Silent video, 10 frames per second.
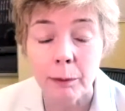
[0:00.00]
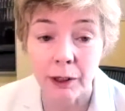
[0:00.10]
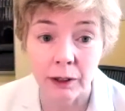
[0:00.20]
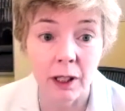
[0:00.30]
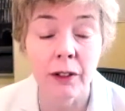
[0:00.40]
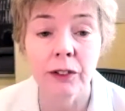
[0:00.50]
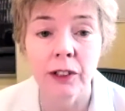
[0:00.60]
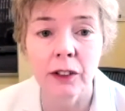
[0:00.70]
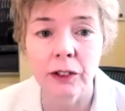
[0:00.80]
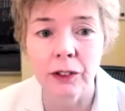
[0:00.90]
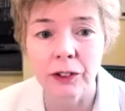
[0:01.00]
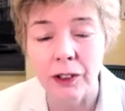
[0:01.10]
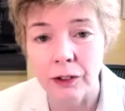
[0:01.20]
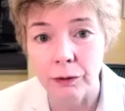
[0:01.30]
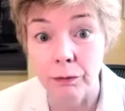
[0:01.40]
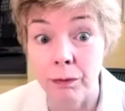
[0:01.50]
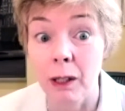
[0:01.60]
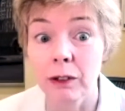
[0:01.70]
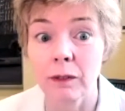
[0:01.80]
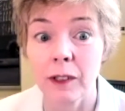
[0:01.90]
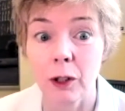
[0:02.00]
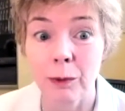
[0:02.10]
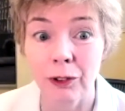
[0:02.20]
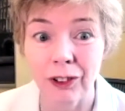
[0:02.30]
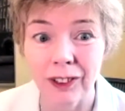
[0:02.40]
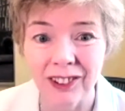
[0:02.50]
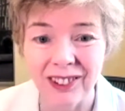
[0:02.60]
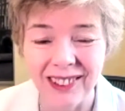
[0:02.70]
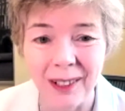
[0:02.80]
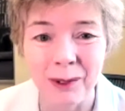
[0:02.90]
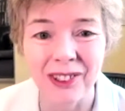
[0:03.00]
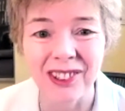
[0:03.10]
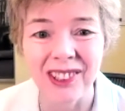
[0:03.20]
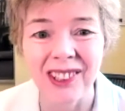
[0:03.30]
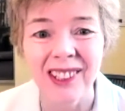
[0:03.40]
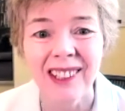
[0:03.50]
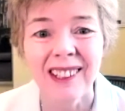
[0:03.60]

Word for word: but in other senses, it's relatively homogeneous in that we see,